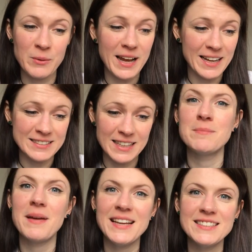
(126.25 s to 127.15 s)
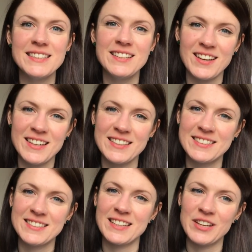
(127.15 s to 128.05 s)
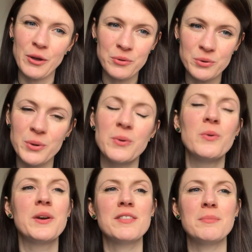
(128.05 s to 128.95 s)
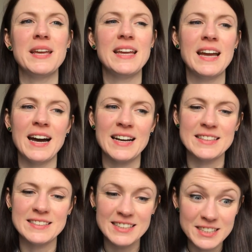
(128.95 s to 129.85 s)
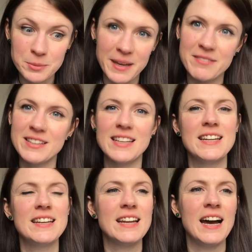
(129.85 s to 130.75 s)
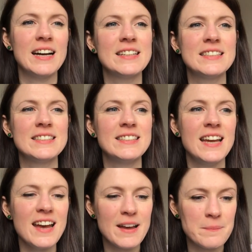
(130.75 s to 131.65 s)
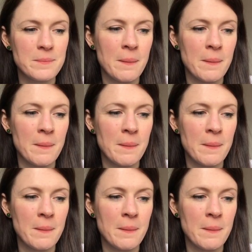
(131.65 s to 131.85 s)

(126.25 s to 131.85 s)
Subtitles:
We had an amazing nurse go through it all with me and teach me everything, and yeah.